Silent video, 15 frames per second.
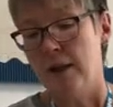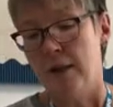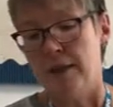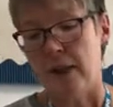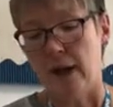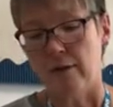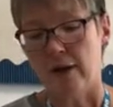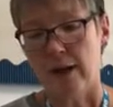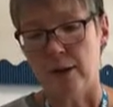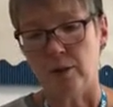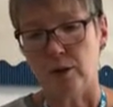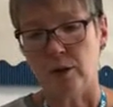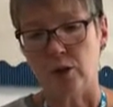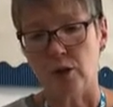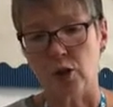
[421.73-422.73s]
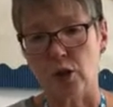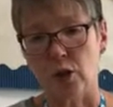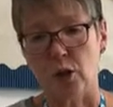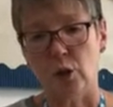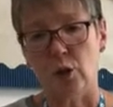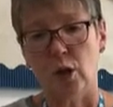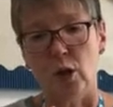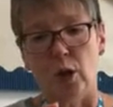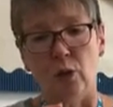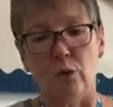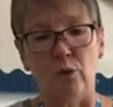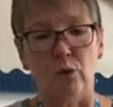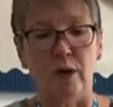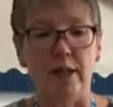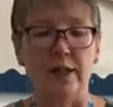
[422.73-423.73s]
They're able to
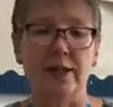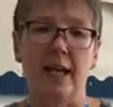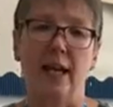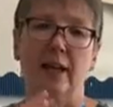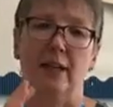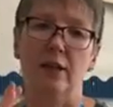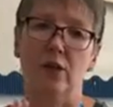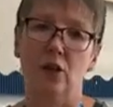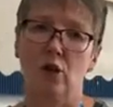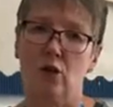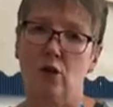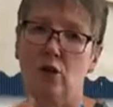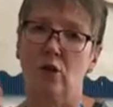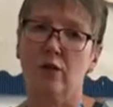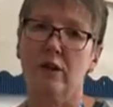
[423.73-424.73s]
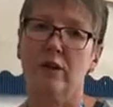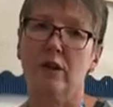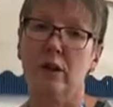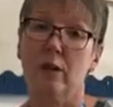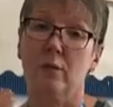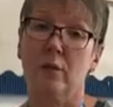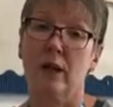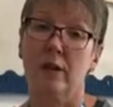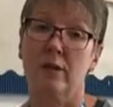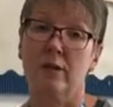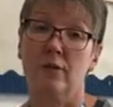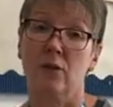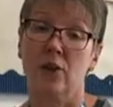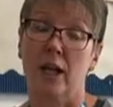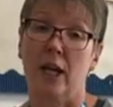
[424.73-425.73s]
retell a story that you might have
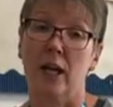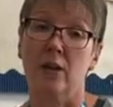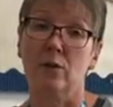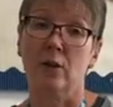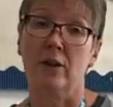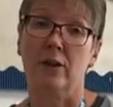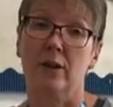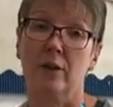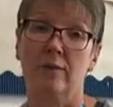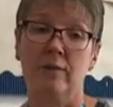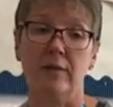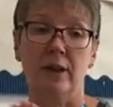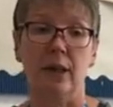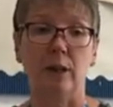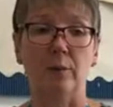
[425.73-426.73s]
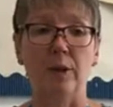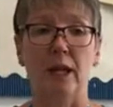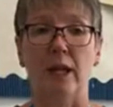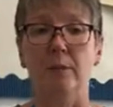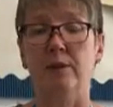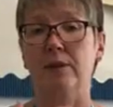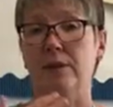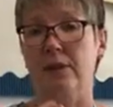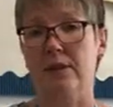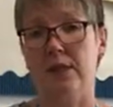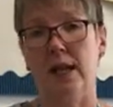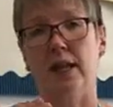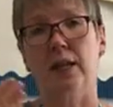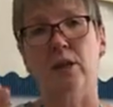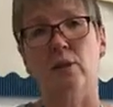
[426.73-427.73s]
shared with them. They'll be able to
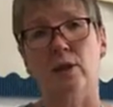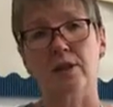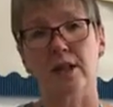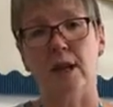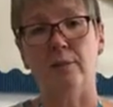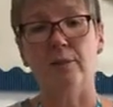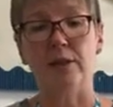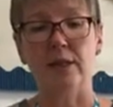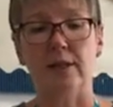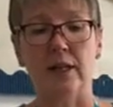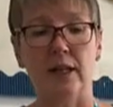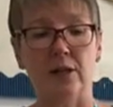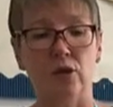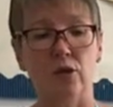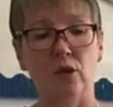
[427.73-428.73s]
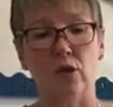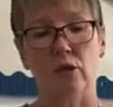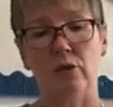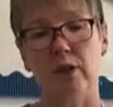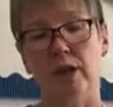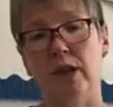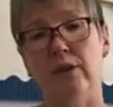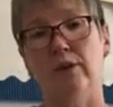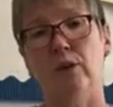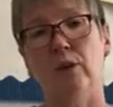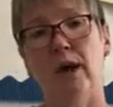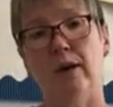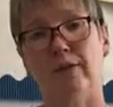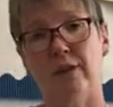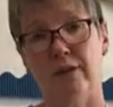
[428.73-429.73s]
tell you what happened in that story. If you
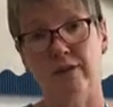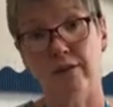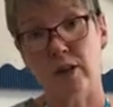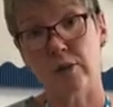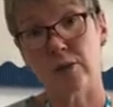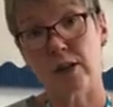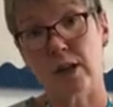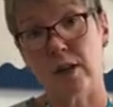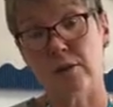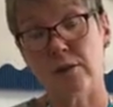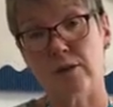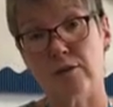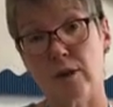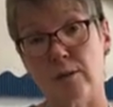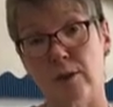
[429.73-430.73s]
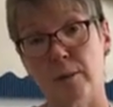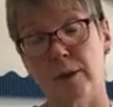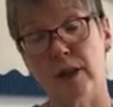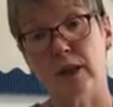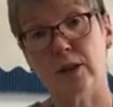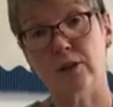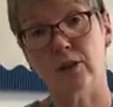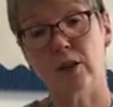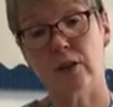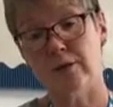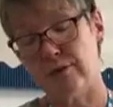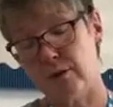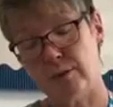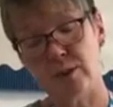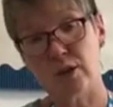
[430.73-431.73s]
have the photos from
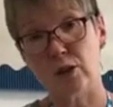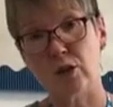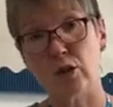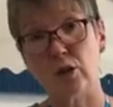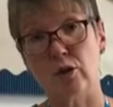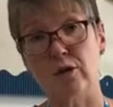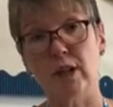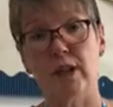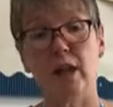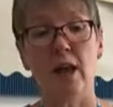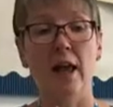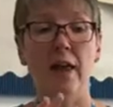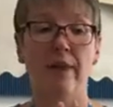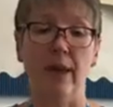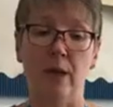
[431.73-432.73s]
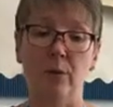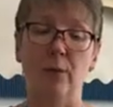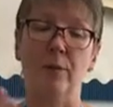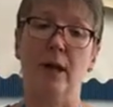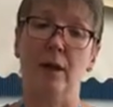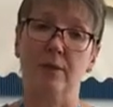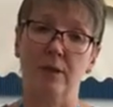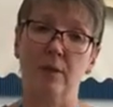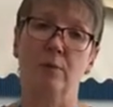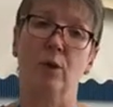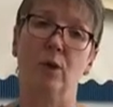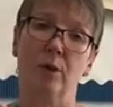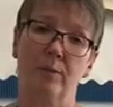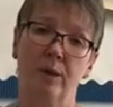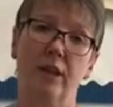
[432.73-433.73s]
the story, they will be able to
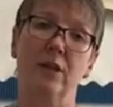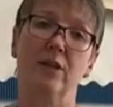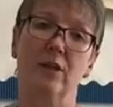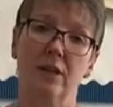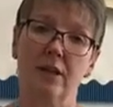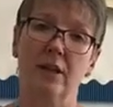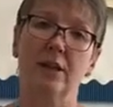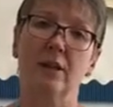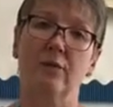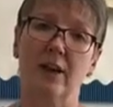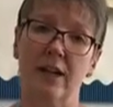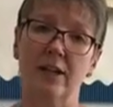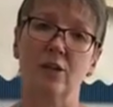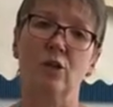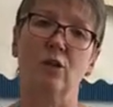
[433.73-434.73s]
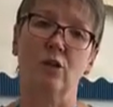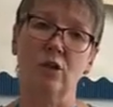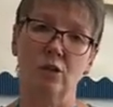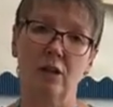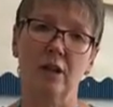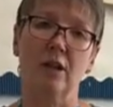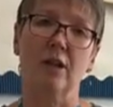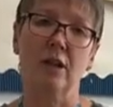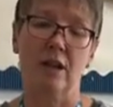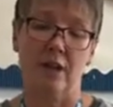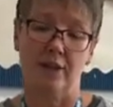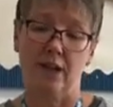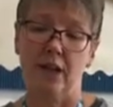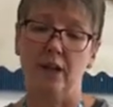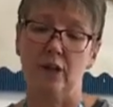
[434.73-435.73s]
put the pictures in the right order.
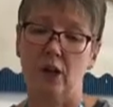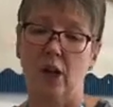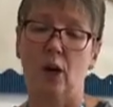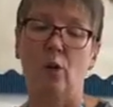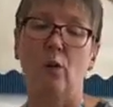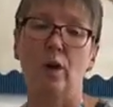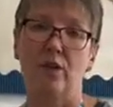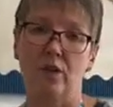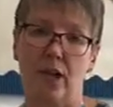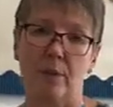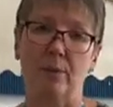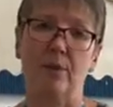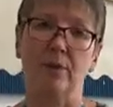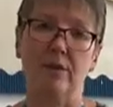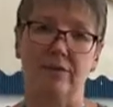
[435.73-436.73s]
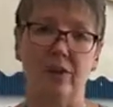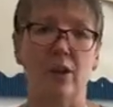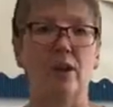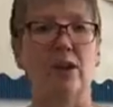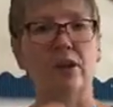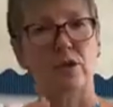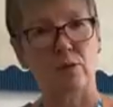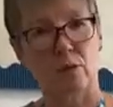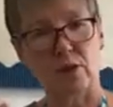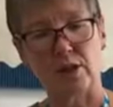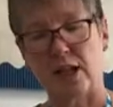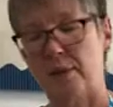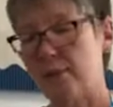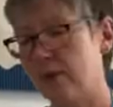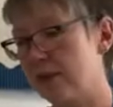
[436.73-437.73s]
They'd know which happened first, what
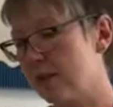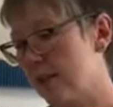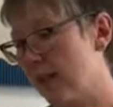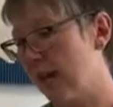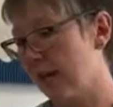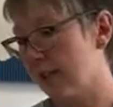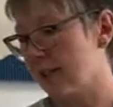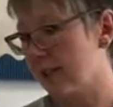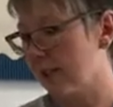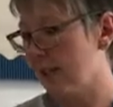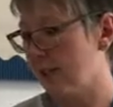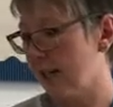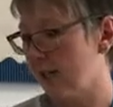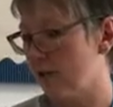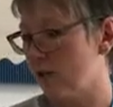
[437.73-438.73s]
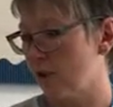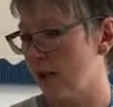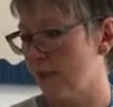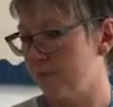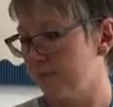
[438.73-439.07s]
happens next, etc.